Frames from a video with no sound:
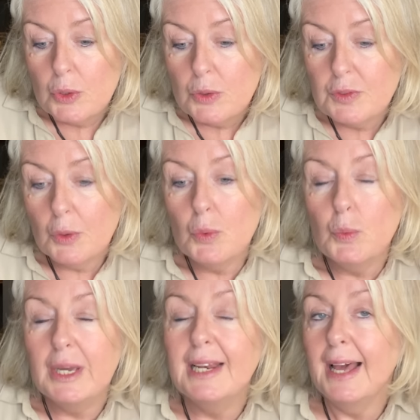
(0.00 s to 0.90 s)
So
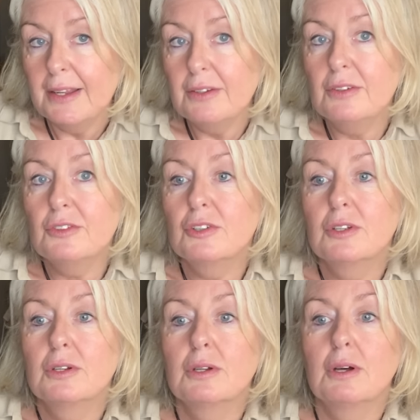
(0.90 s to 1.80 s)
we land
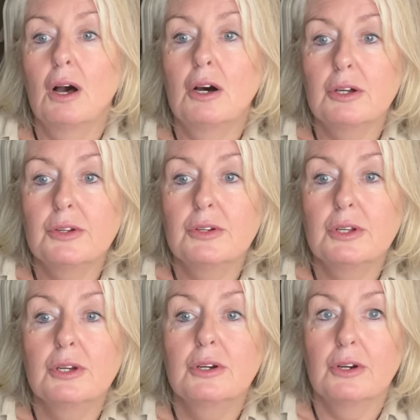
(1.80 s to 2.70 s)
on
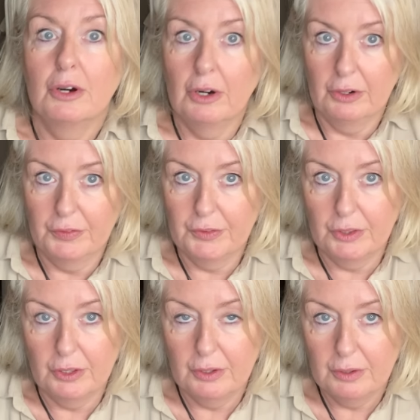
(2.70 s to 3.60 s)
Earth